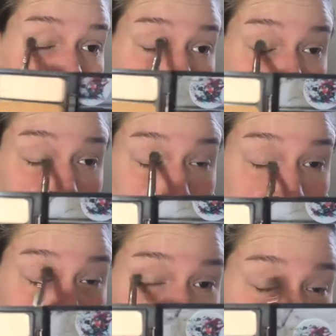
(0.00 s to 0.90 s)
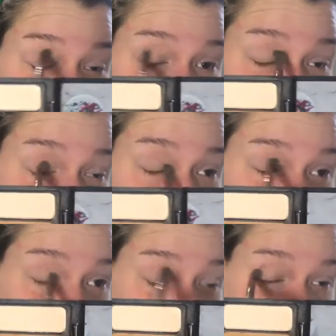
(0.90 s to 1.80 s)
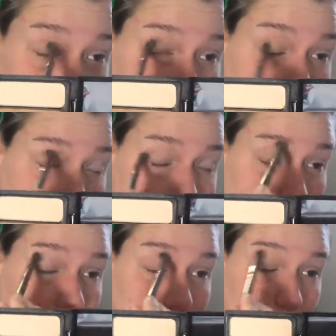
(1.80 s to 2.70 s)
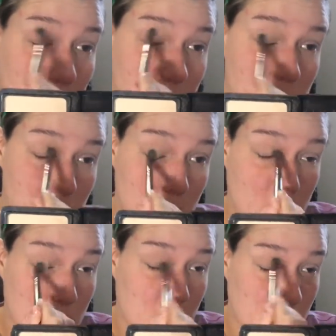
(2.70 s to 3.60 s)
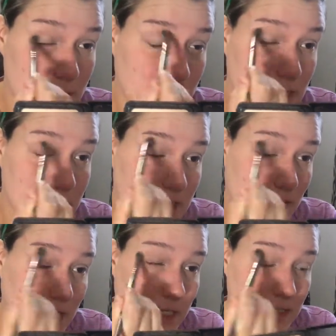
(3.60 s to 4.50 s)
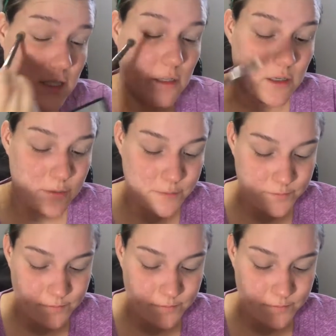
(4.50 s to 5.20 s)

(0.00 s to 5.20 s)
really creamy base shade and it looks like my eye, so it's gonna set the concealer.